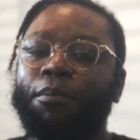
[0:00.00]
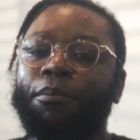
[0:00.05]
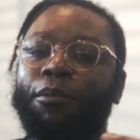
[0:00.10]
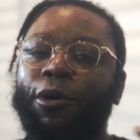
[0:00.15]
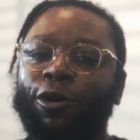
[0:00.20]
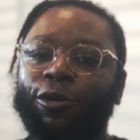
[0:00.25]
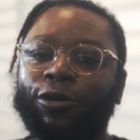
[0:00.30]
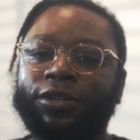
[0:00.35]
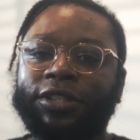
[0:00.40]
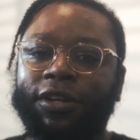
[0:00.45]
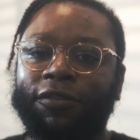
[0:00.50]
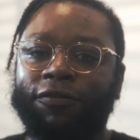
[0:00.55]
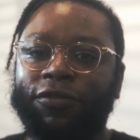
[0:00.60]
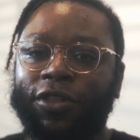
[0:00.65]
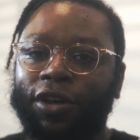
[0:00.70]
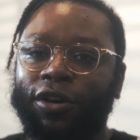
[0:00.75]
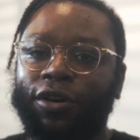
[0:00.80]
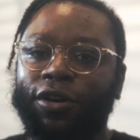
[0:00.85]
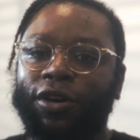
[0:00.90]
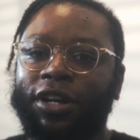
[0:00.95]
Most of
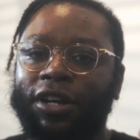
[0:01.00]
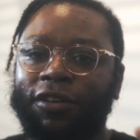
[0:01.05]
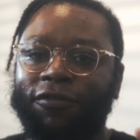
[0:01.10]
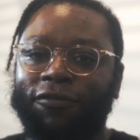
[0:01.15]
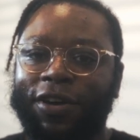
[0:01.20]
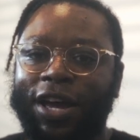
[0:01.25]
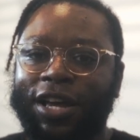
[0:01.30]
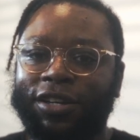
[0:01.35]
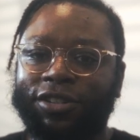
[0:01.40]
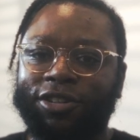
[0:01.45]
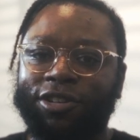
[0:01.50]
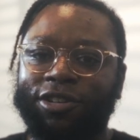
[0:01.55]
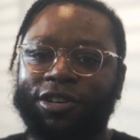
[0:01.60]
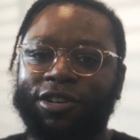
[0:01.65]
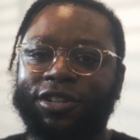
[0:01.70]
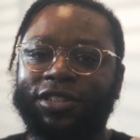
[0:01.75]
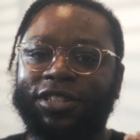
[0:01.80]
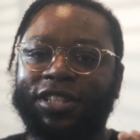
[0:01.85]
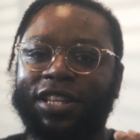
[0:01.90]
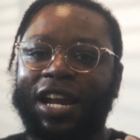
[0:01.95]
the good
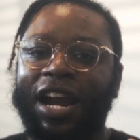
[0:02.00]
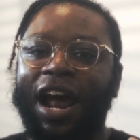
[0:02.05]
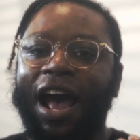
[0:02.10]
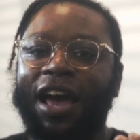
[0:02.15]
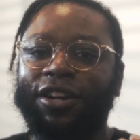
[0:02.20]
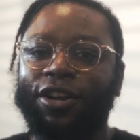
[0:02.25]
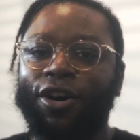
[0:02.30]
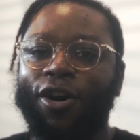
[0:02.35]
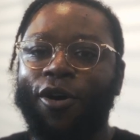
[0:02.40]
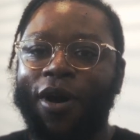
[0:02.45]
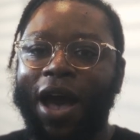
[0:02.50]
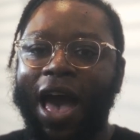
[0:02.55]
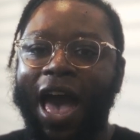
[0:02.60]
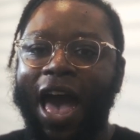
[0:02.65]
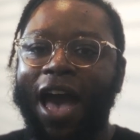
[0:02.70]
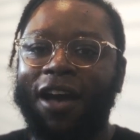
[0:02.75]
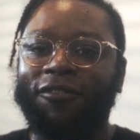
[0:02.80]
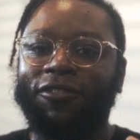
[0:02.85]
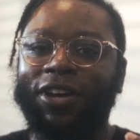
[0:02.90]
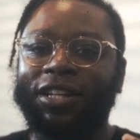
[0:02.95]
investors that I know
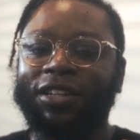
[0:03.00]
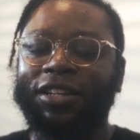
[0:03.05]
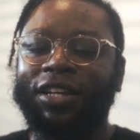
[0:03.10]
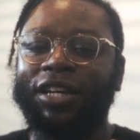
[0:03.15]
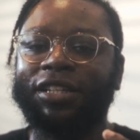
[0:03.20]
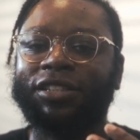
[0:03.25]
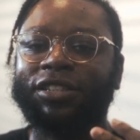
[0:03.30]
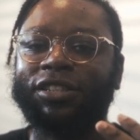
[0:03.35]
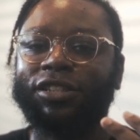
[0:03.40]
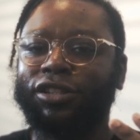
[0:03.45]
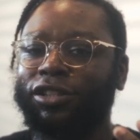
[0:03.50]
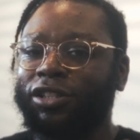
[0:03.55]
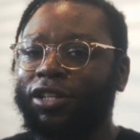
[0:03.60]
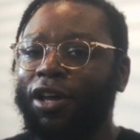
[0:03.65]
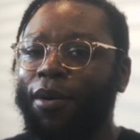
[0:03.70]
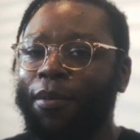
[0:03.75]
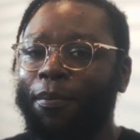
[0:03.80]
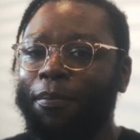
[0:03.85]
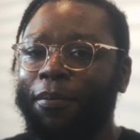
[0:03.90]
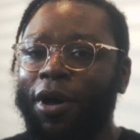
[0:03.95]
have at least
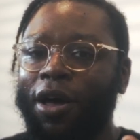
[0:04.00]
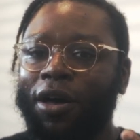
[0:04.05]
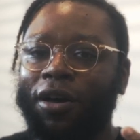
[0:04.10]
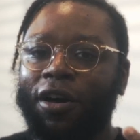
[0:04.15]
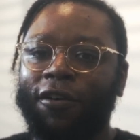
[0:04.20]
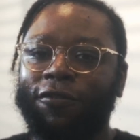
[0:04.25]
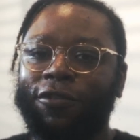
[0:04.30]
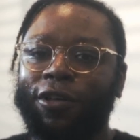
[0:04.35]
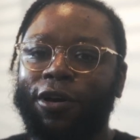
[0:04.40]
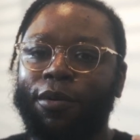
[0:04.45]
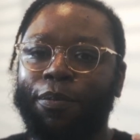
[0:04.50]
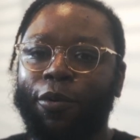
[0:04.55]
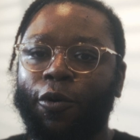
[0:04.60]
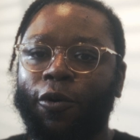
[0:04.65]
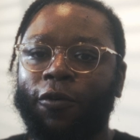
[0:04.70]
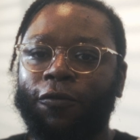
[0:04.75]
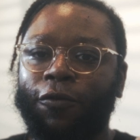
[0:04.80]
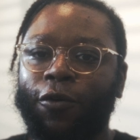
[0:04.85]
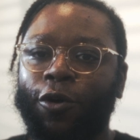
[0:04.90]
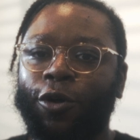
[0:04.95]
some of their
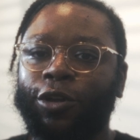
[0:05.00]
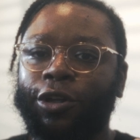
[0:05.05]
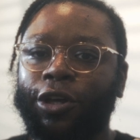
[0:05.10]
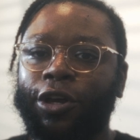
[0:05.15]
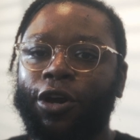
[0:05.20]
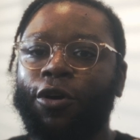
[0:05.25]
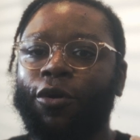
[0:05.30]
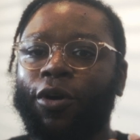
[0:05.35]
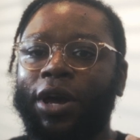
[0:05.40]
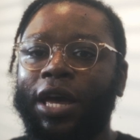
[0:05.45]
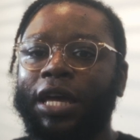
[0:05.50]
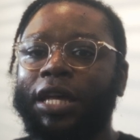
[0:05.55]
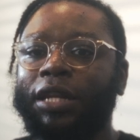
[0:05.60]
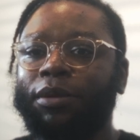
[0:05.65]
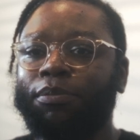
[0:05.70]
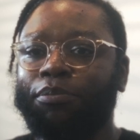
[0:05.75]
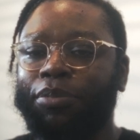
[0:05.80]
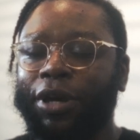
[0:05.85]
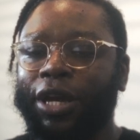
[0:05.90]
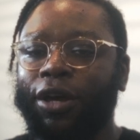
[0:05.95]
portfolio
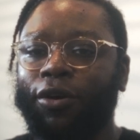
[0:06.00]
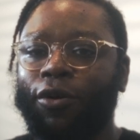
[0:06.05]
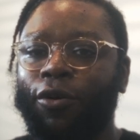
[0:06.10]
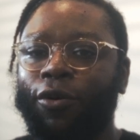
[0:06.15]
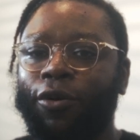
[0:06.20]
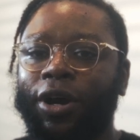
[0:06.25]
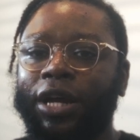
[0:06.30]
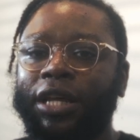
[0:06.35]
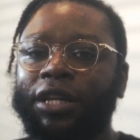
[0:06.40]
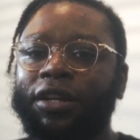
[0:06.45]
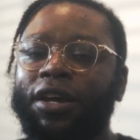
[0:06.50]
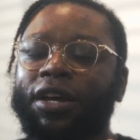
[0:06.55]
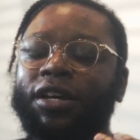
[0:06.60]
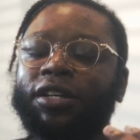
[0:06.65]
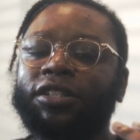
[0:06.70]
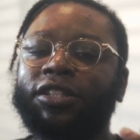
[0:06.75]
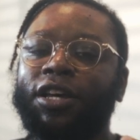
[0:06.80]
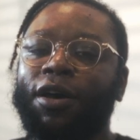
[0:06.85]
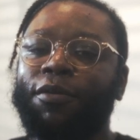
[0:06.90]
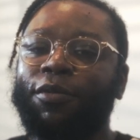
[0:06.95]
in Bitcoin.
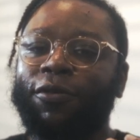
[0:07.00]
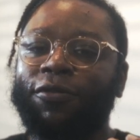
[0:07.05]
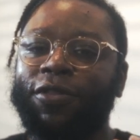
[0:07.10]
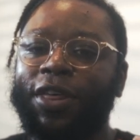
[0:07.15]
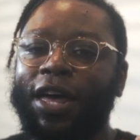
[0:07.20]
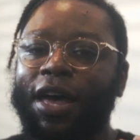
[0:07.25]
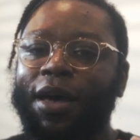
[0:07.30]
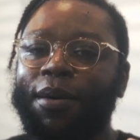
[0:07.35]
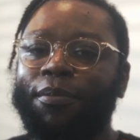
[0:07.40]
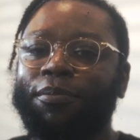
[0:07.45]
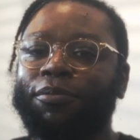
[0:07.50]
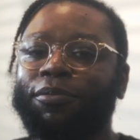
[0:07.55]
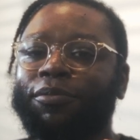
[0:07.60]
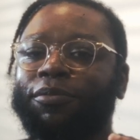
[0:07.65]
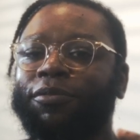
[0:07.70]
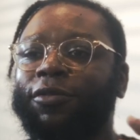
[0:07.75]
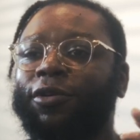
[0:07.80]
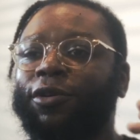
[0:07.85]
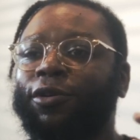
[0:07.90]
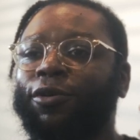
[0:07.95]
Some of
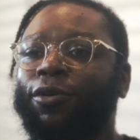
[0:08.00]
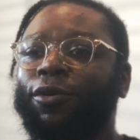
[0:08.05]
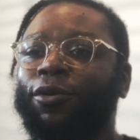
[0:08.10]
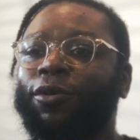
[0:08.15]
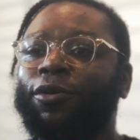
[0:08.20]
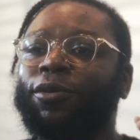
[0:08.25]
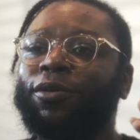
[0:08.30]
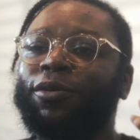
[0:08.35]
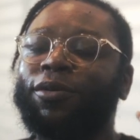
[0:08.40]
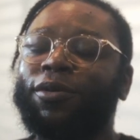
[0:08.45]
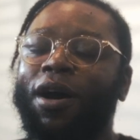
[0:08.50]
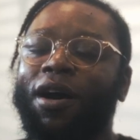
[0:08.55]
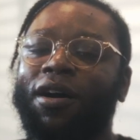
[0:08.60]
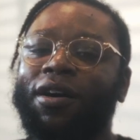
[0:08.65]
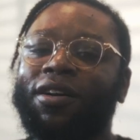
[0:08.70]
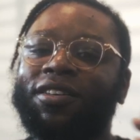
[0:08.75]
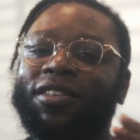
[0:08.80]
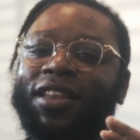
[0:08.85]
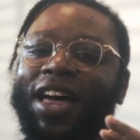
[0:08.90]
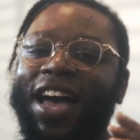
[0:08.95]
them who
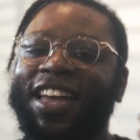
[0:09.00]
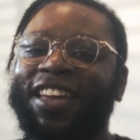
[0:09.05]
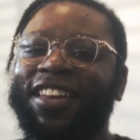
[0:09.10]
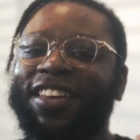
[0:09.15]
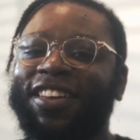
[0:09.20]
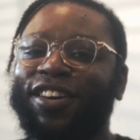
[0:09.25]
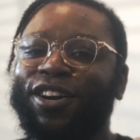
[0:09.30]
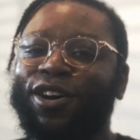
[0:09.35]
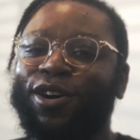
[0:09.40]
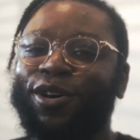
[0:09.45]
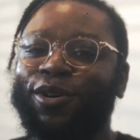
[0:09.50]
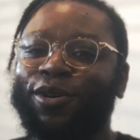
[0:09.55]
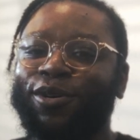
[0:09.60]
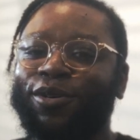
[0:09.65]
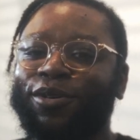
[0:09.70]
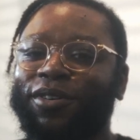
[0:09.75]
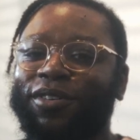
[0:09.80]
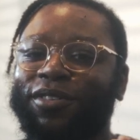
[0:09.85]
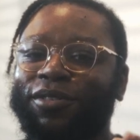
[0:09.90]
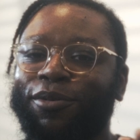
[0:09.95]
are like, you
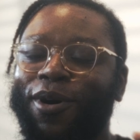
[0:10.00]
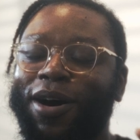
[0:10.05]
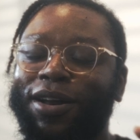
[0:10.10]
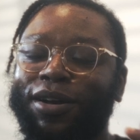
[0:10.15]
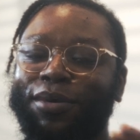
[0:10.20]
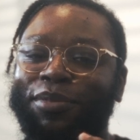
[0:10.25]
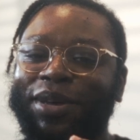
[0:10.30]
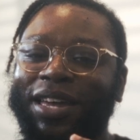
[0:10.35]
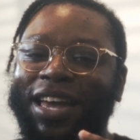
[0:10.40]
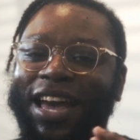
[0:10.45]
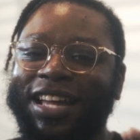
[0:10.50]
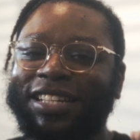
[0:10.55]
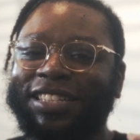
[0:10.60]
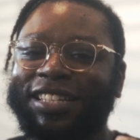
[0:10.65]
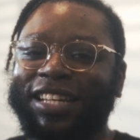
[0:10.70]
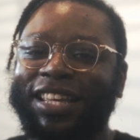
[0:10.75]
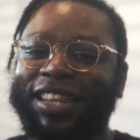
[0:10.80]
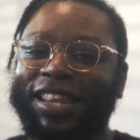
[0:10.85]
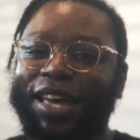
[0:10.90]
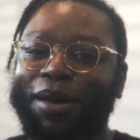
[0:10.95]
know, want to be
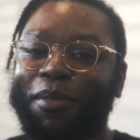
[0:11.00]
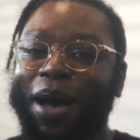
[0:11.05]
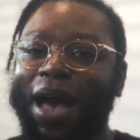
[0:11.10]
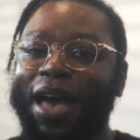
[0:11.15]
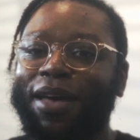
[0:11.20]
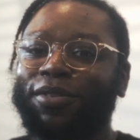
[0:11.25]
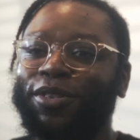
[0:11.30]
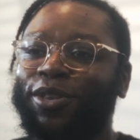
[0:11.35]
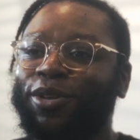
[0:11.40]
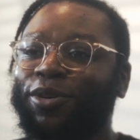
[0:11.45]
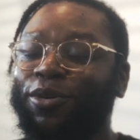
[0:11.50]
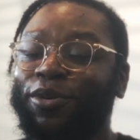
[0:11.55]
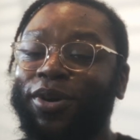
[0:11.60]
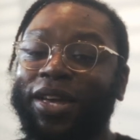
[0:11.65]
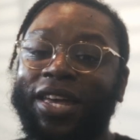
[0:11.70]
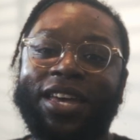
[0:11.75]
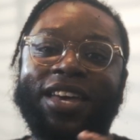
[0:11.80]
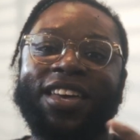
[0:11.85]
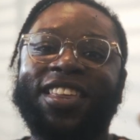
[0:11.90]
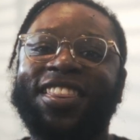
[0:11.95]
edgy, they might do
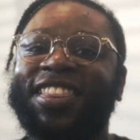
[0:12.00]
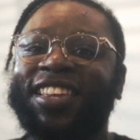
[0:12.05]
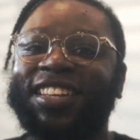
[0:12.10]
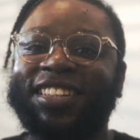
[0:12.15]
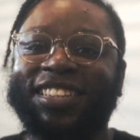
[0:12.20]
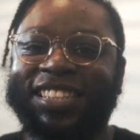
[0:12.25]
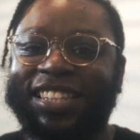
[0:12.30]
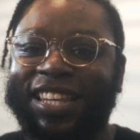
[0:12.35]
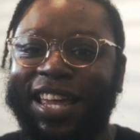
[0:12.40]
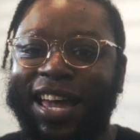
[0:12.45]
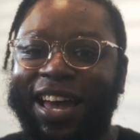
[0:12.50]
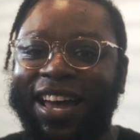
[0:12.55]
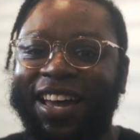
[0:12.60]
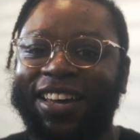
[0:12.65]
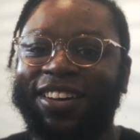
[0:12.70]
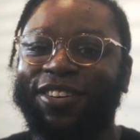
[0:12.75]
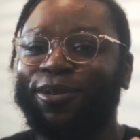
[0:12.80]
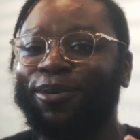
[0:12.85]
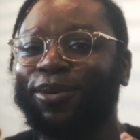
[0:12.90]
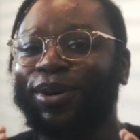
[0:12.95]
ETH
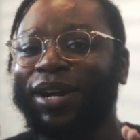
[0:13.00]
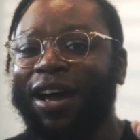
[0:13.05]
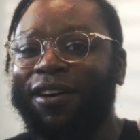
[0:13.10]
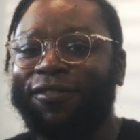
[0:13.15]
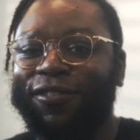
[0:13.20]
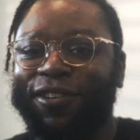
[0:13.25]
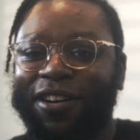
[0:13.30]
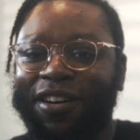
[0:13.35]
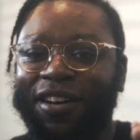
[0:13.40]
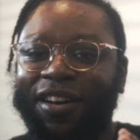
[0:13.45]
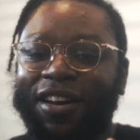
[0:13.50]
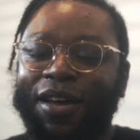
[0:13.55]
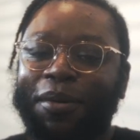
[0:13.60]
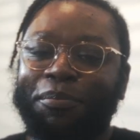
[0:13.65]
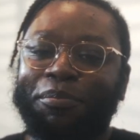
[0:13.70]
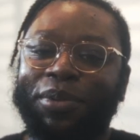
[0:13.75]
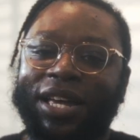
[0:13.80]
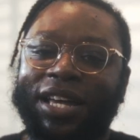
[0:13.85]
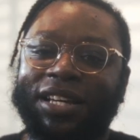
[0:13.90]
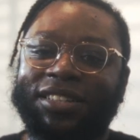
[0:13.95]
instead or whatever,
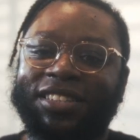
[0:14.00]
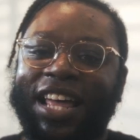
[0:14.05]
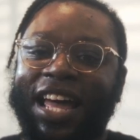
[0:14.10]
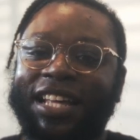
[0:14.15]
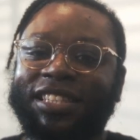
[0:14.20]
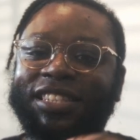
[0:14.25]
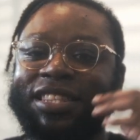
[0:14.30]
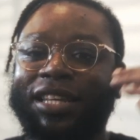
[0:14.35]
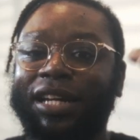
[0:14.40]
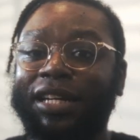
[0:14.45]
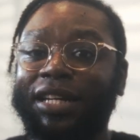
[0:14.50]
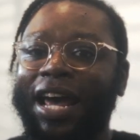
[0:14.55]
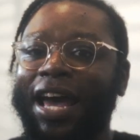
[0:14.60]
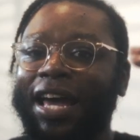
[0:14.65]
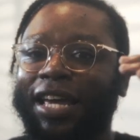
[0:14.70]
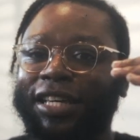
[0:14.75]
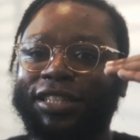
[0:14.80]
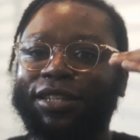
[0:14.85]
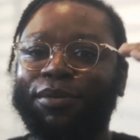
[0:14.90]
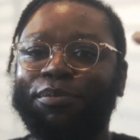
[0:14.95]
because that's the
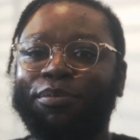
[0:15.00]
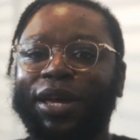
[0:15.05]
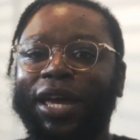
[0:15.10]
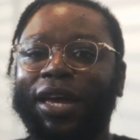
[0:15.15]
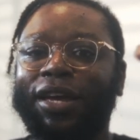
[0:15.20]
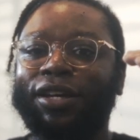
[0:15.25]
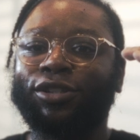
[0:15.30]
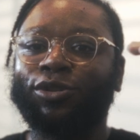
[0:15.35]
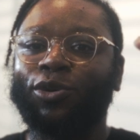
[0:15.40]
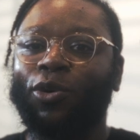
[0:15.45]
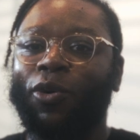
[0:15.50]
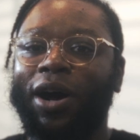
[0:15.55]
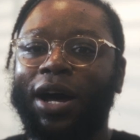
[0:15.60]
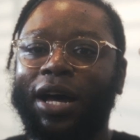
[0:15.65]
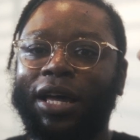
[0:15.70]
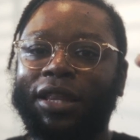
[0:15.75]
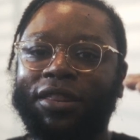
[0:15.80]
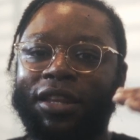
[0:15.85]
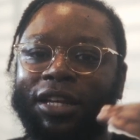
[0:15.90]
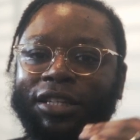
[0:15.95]
next biggest
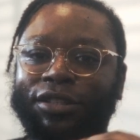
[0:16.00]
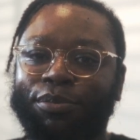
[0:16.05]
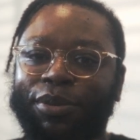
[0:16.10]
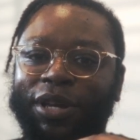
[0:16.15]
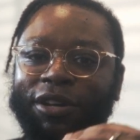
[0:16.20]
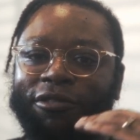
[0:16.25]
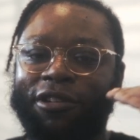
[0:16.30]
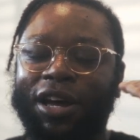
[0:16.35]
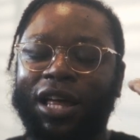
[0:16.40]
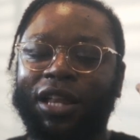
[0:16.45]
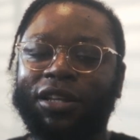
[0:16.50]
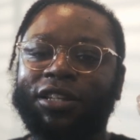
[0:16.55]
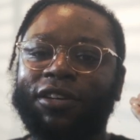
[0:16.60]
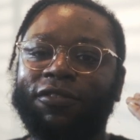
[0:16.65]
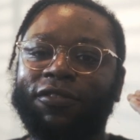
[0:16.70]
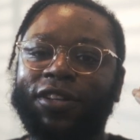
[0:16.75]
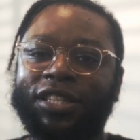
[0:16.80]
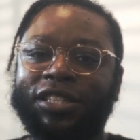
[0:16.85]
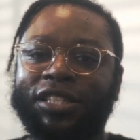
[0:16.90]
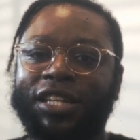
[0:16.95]
one that's been
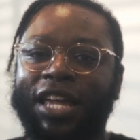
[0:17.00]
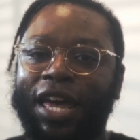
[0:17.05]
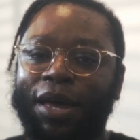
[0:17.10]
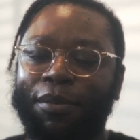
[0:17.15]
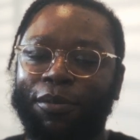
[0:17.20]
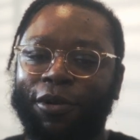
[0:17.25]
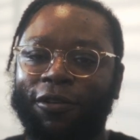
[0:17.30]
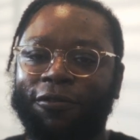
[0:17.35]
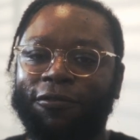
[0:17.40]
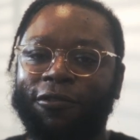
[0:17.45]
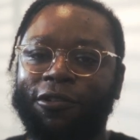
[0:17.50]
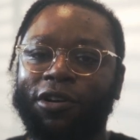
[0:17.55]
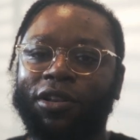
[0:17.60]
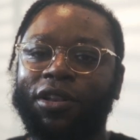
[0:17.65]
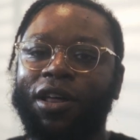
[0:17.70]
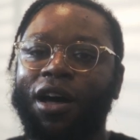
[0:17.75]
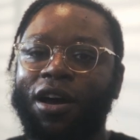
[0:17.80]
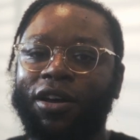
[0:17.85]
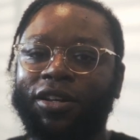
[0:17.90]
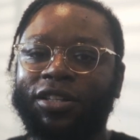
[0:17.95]
relatively stable for a
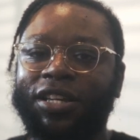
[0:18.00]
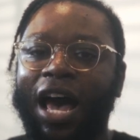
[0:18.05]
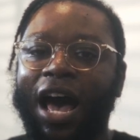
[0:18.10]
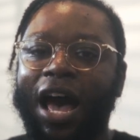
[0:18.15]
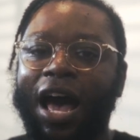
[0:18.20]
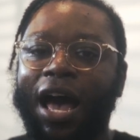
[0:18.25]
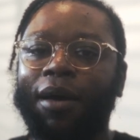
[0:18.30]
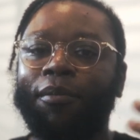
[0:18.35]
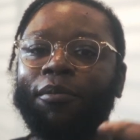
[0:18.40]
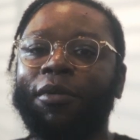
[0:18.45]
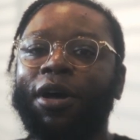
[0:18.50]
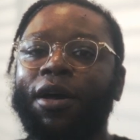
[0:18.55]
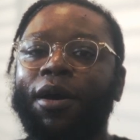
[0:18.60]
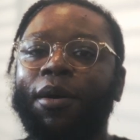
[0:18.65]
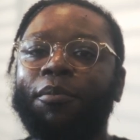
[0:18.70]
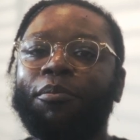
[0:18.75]
long time.